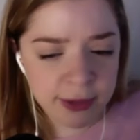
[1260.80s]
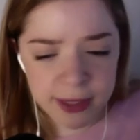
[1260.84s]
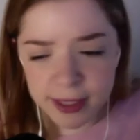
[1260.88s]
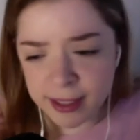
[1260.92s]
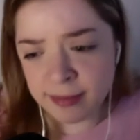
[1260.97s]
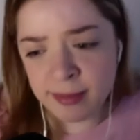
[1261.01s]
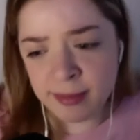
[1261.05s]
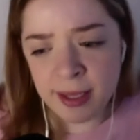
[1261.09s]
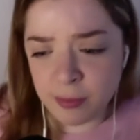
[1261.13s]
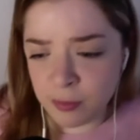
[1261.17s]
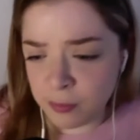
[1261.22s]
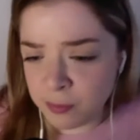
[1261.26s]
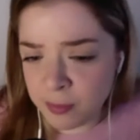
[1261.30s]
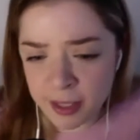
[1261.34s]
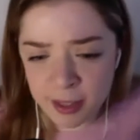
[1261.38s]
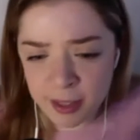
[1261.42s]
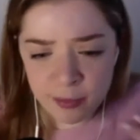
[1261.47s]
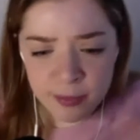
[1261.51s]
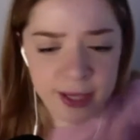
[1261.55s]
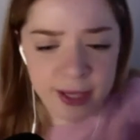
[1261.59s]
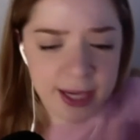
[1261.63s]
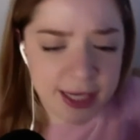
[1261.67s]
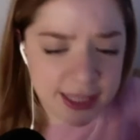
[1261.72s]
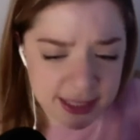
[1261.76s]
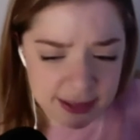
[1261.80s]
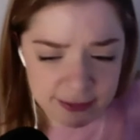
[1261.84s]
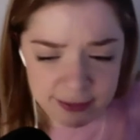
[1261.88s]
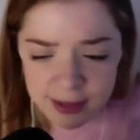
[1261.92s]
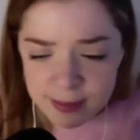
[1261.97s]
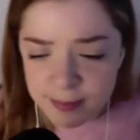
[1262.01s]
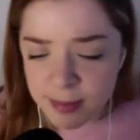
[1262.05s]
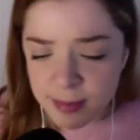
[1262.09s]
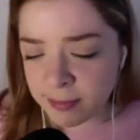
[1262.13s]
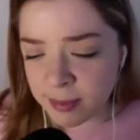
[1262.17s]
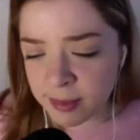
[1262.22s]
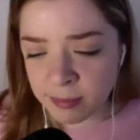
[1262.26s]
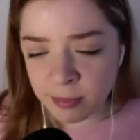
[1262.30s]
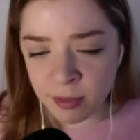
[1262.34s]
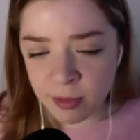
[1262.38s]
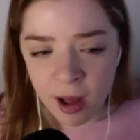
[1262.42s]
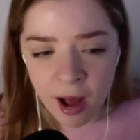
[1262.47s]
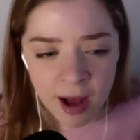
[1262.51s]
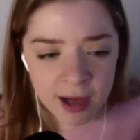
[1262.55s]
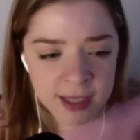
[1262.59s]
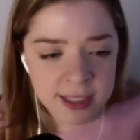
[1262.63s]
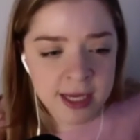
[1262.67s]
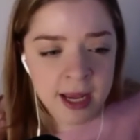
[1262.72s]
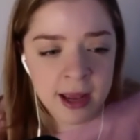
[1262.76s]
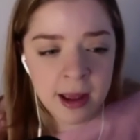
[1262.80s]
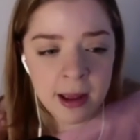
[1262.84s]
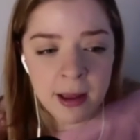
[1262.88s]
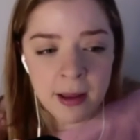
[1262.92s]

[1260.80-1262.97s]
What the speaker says: like my creativity might be blocked.